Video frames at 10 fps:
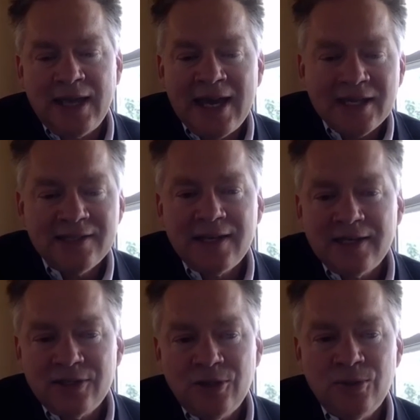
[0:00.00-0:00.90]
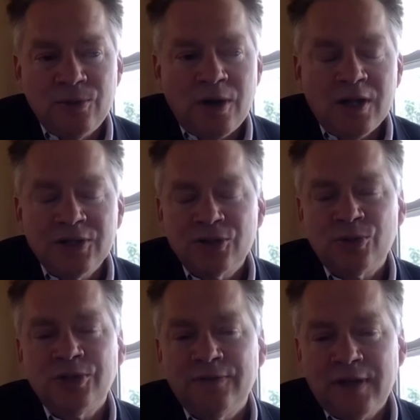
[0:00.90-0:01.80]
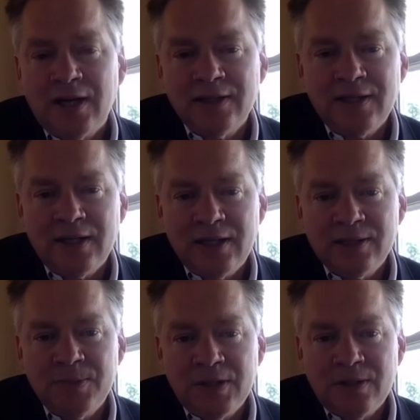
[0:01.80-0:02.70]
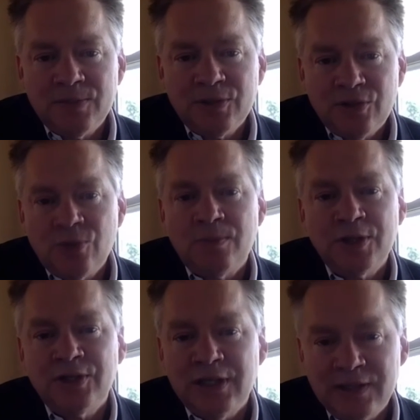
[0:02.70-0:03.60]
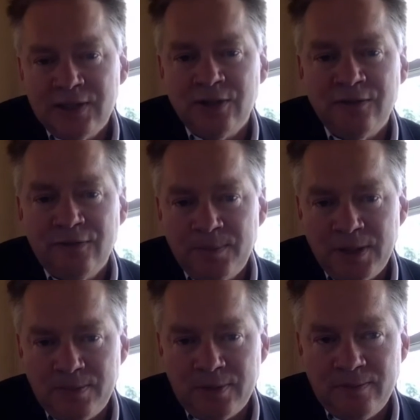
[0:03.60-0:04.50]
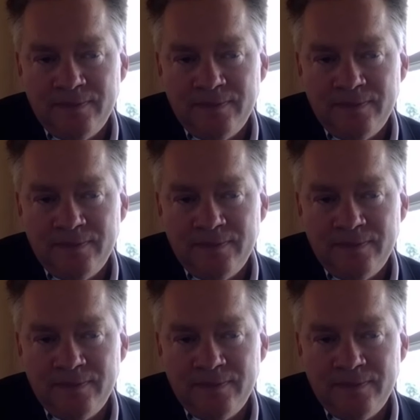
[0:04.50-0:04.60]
access to all sorts of content has become so much easier for people.